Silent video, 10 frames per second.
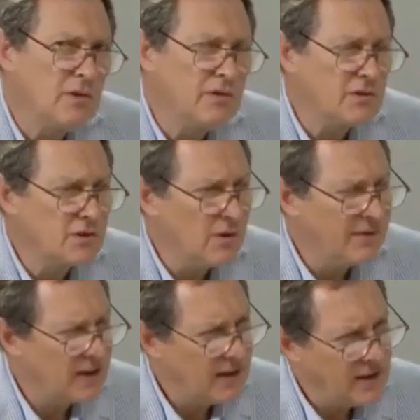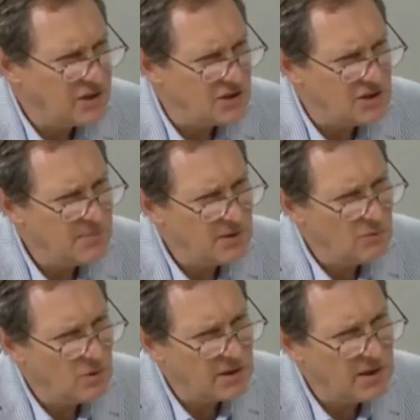Not qualifications,
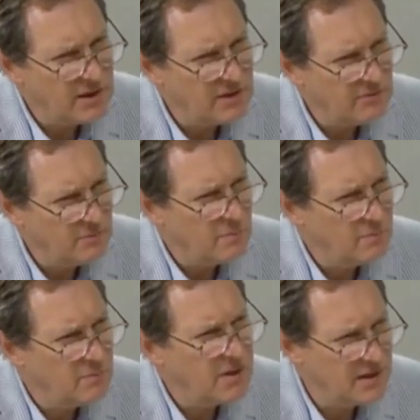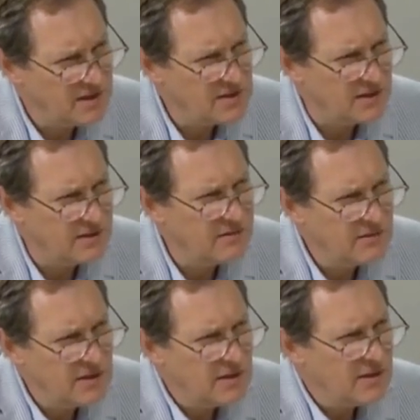but what kind of person
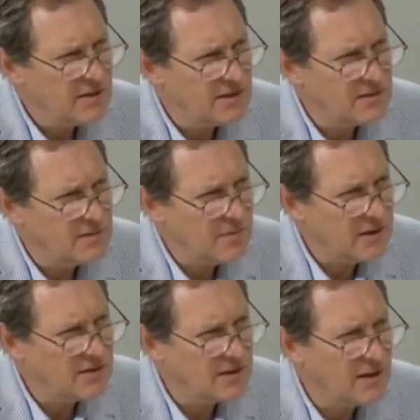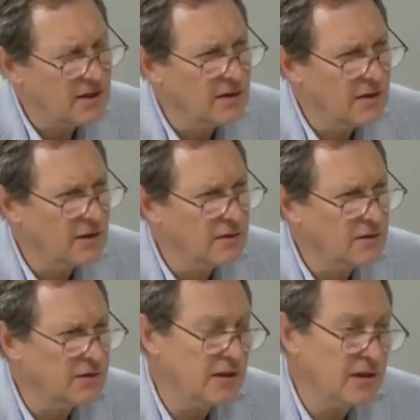makes a
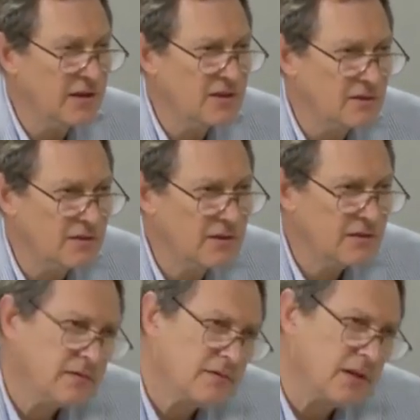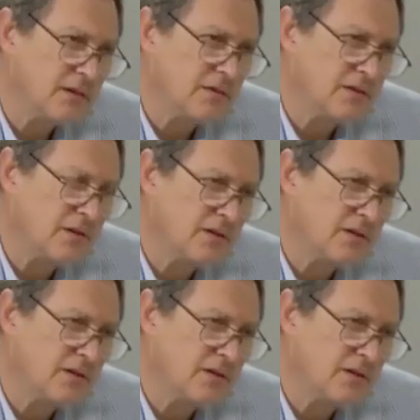good nurse or a good